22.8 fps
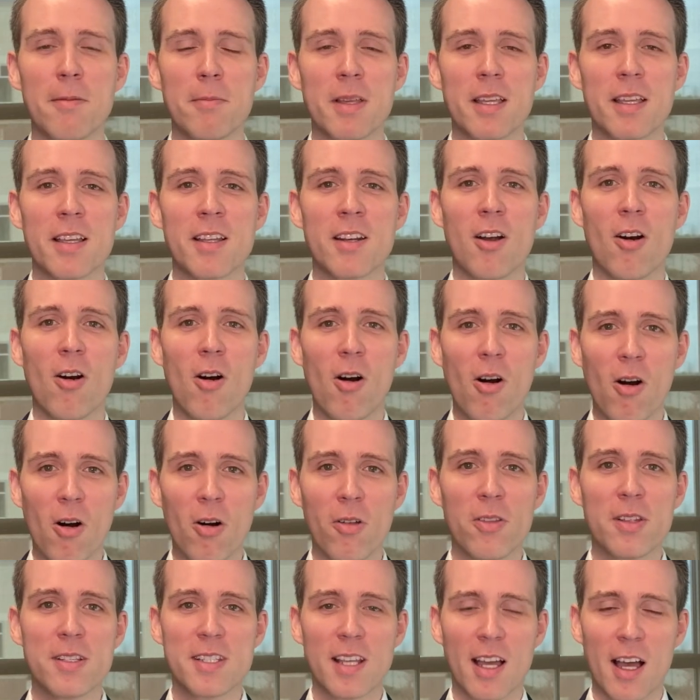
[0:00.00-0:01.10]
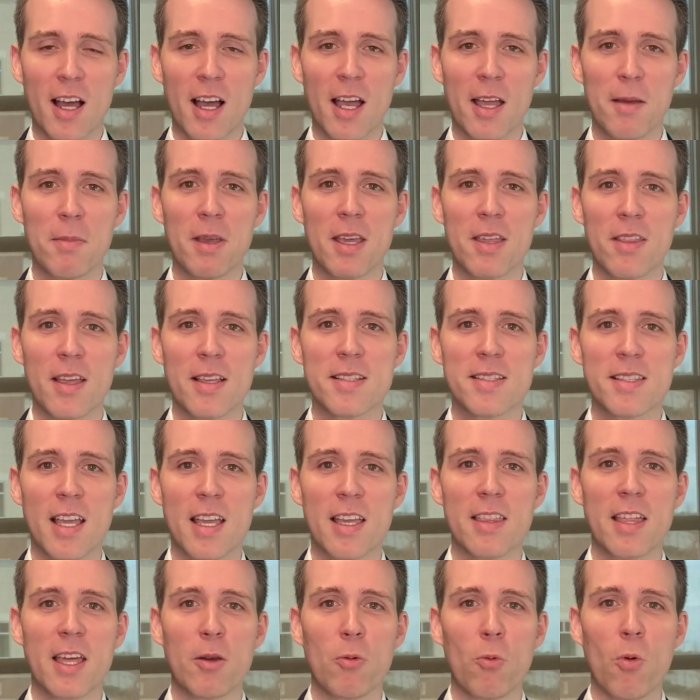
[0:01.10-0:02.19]
in all the time and they say
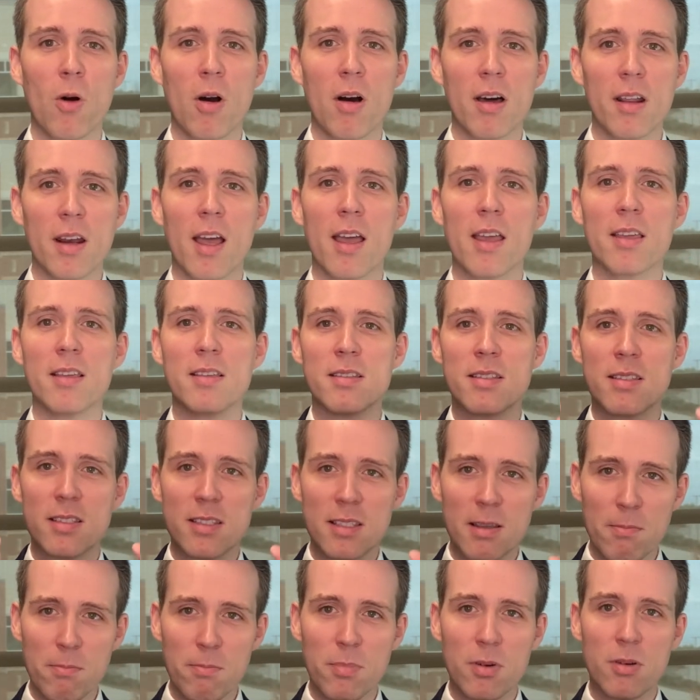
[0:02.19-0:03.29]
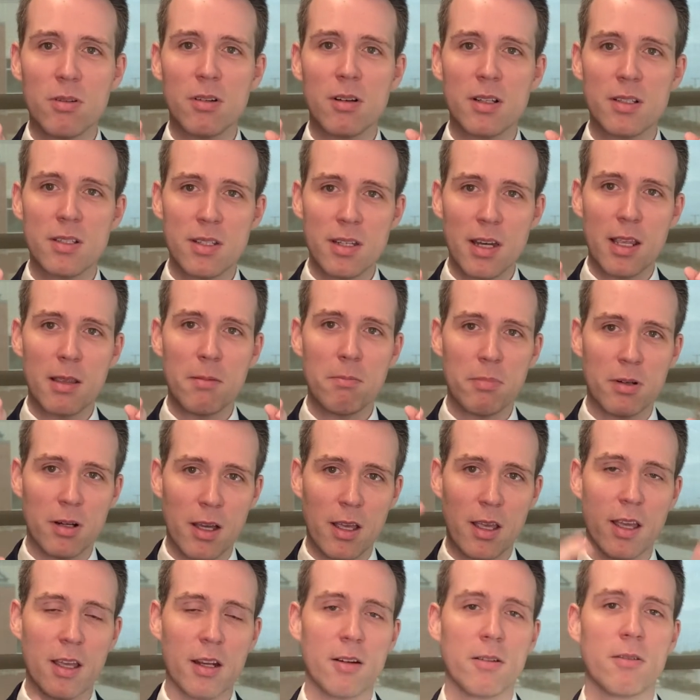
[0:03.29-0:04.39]
they want a simple estate
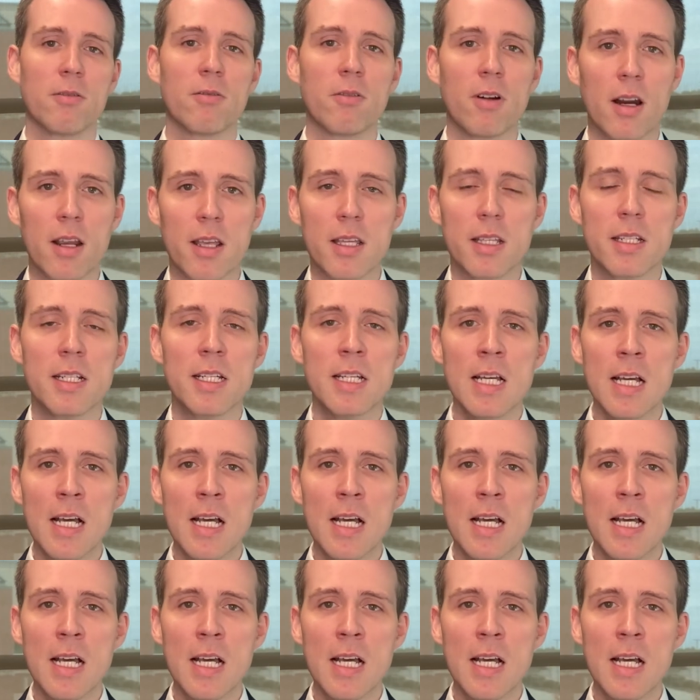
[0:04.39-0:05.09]
plan, right?